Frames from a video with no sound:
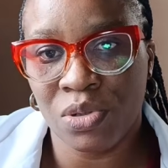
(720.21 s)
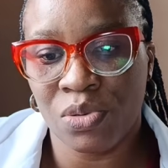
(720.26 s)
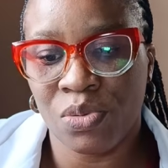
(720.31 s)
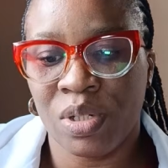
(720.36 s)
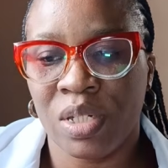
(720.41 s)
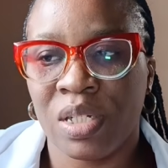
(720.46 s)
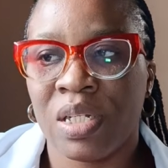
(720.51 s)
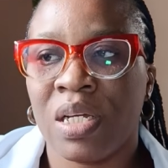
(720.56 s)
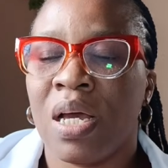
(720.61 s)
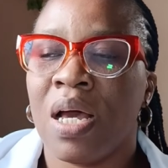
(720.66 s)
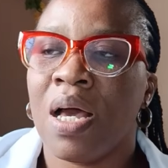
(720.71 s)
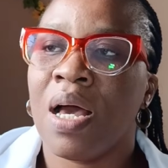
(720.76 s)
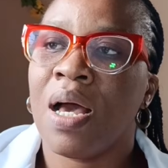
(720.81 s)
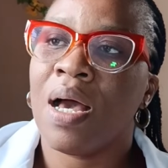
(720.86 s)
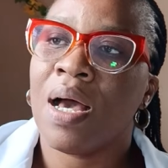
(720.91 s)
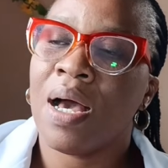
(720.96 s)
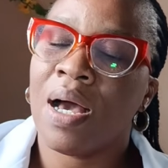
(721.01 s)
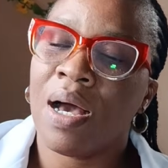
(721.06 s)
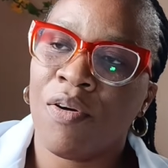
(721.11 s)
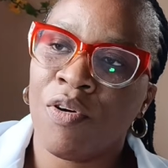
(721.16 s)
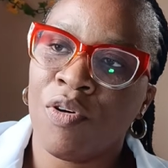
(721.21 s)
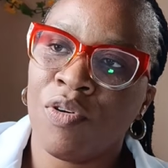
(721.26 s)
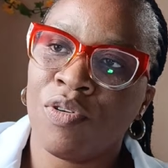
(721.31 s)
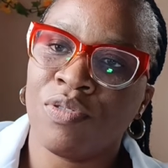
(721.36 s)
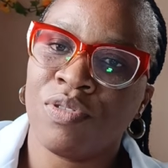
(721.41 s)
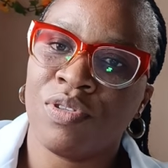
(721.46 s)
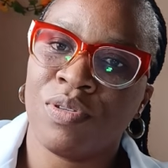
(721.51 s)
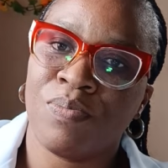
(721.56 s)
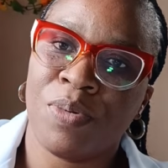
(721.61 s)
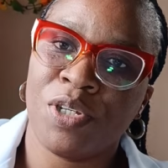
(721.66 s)
urine, or
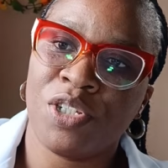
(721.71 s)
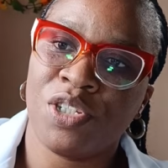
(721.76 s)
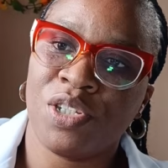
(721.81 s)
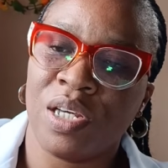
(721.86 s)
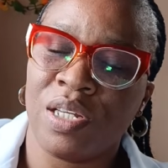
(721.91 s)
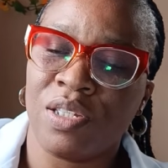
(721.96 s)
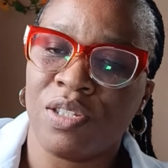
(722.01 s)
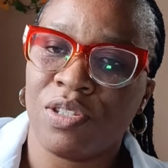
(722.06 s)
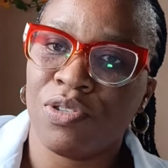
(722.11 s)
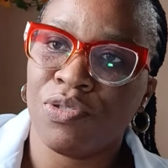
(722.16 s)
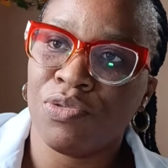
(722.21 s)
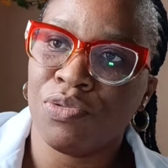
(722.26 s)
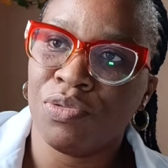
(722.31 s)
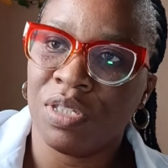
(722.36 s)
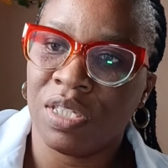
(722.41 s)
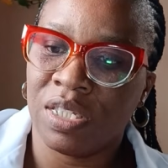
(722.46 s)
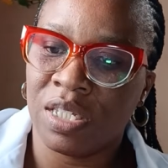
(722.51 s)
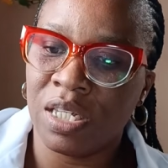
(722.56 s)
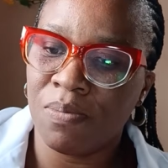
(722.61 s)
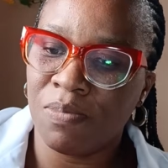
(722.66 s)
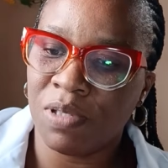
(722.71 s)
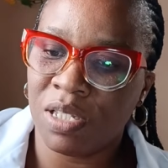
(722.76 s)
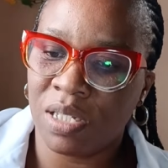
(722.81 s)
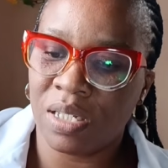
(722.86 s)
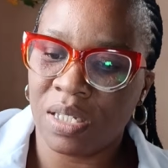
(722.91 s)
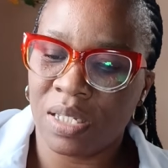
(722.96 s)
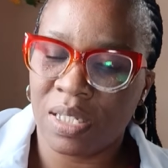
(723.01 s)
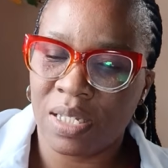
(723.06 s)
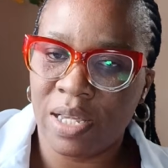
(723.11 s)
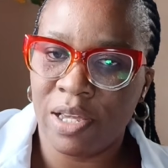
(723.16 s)
the patient. You dip
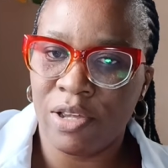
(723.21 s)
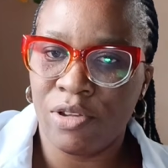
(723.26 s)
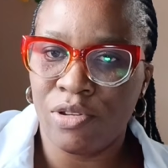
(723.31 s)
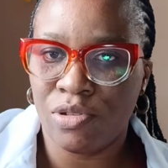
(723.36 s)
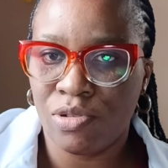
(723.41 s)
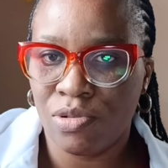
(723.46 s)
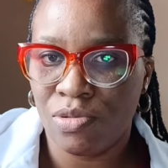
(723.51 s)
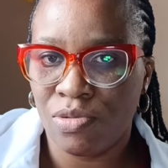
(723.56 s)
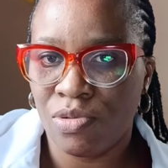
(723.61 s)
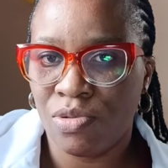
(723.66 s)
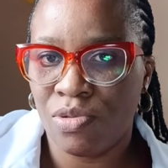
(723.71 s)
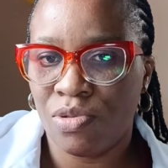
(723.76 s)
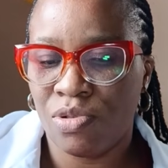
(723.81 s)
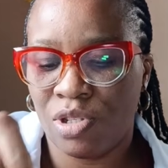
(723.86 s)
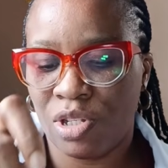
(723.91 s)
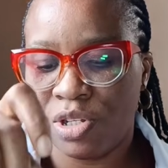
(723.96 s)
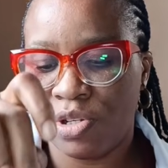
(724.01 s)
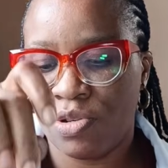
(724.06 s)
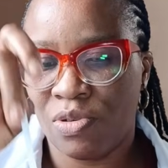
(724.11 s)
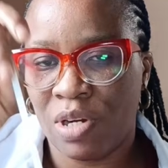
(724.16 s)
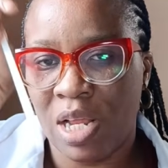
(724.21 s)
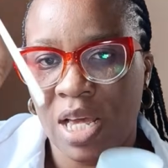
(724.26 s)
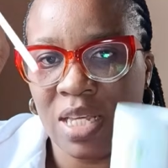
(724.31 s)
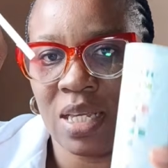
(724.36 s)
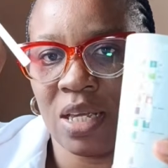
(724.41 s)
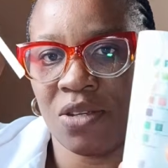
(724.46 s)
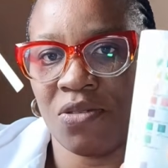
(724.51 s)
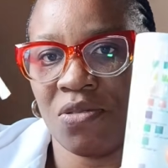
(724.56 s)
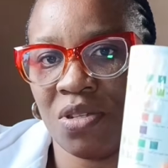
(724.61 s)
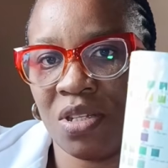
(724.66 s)
this into the urine. Let's
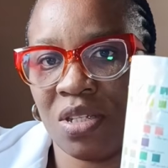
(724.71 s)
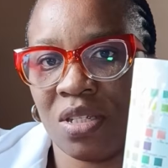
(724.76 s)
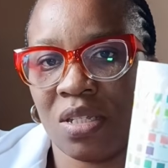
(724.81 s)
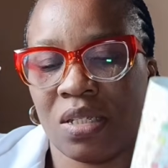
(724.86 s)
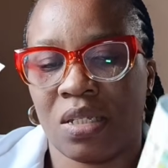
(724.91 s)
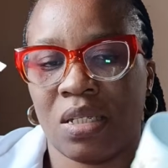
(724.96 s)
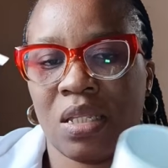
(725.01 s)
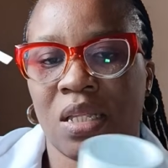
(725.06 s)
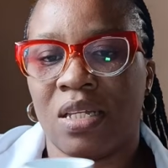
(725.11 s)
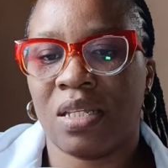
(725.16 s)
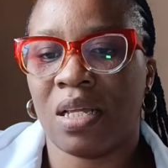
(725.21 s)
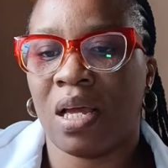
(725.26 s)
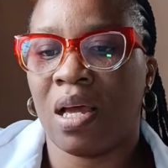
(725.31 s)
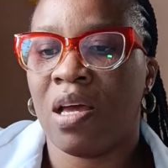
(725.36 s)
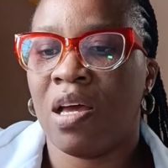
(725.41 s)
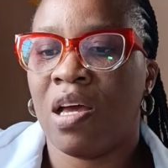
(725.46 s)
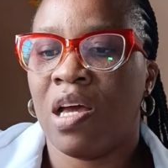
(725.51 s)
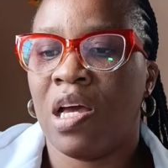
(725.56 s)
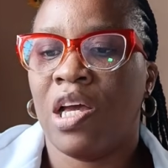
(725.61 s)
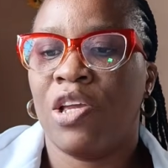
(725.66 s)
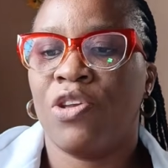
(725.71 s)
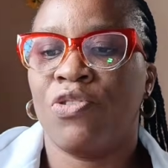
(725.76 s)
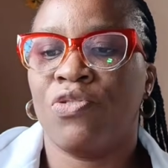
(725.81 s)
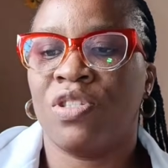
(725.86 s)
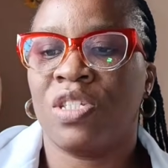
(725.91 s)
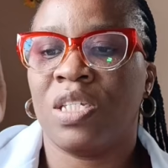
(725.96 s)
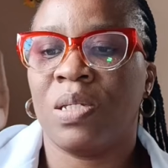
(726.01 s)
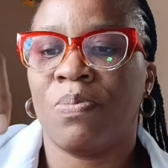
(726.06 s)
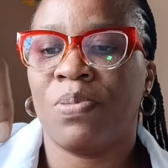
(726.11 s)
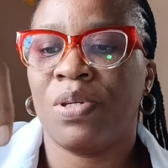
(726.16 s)
assume this is a cylinder. You
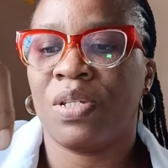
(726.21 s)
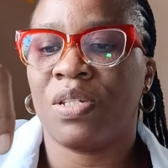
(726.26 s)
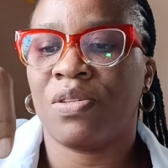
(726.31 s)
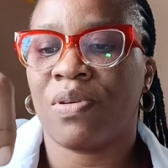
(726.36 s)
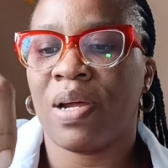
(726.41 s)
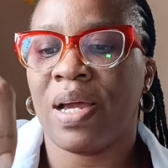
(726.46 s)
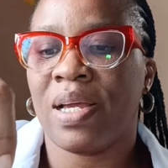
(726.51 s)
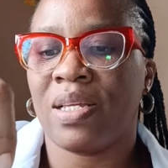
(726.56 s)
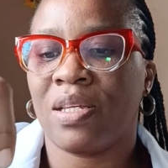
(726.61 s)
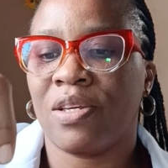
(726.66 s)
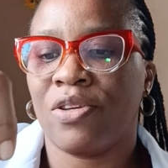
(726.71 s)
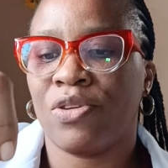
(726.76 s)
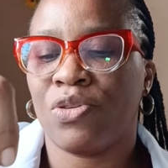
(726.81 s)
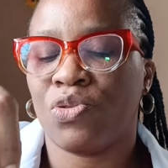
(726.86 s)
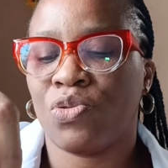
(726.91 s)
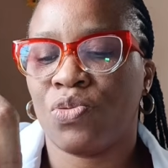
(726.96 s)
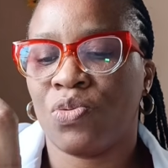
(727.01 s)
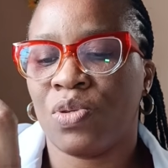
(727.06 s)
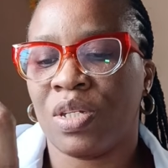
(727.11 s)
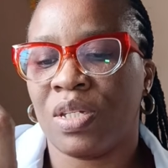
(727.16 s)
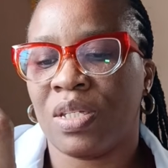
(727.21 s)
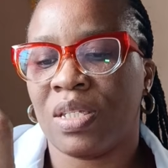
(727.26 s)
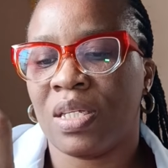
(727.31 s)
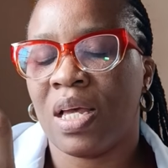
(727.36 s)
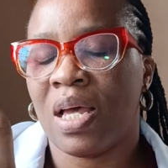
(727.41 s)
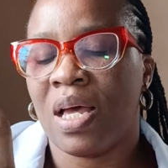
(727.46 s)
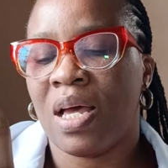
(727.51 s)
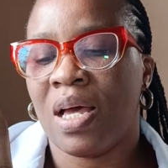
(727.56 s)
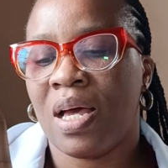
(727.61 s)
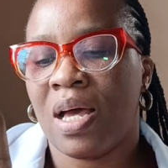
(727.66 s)
dip it right into it.
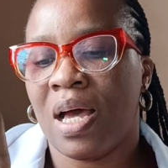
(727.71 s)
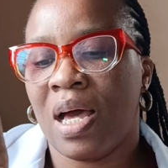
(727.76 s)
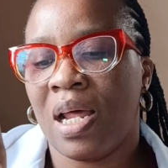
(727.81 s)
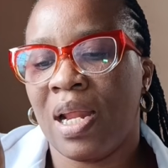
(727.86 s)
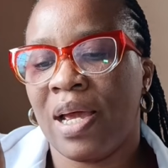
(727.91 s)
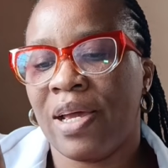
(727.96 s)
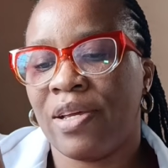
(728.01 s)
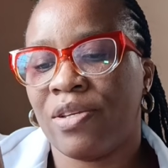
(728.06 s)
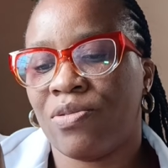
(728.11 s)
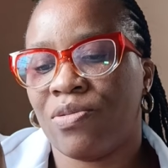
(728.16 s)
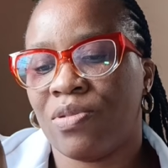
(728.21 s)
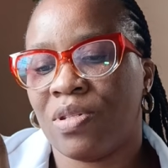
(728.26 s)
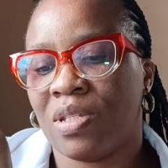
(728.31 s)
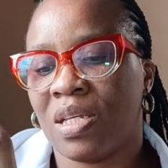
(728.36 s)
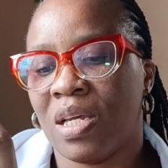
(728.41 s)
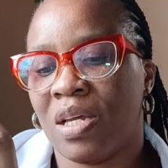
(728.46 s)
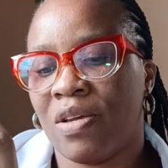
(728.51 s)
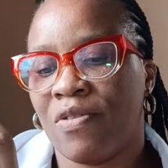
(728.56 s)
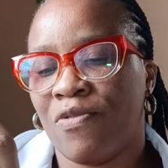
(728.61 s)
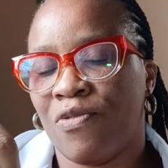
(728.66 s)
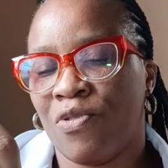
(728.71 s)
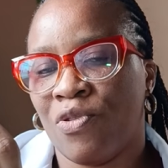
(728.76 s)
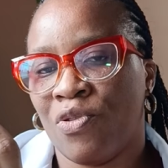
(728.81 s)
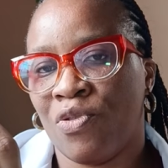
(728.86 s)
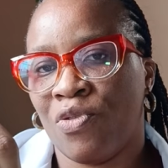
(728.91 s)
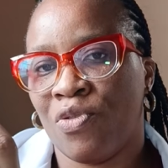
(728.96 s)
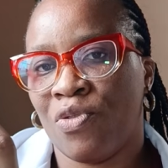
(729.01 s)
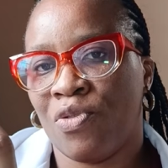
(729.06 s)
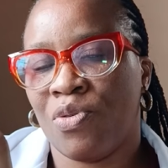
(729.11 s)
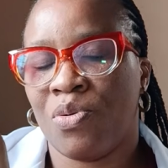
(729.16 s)
Allow it to stay in
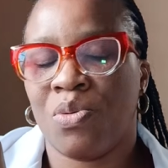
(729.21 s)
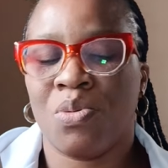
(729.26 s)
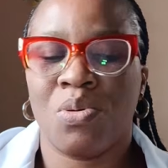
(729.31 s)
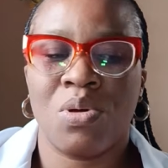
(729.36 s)
for